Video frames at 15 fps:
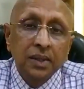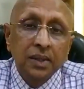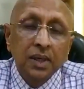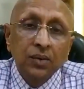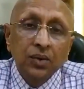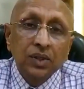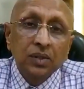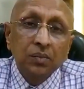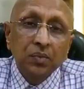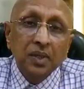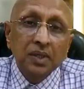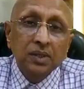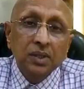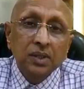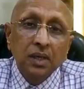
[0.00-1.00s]
He was the
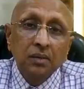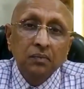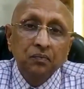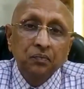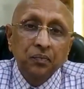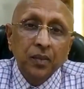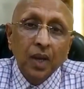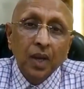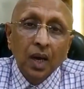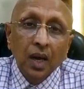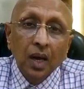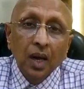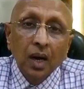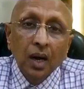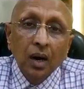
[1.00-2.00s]
person
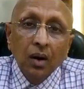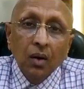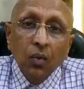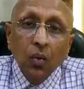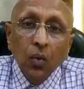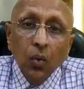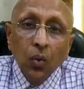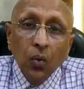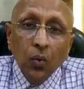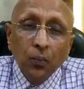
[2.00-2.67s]
who